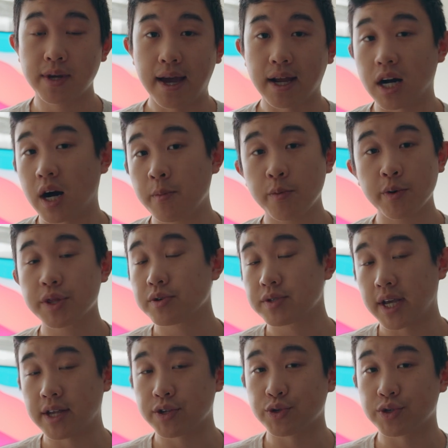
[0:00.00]
and come up with those
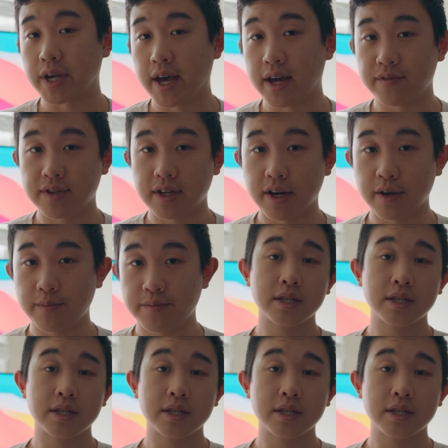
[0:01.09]
answers ahead of time.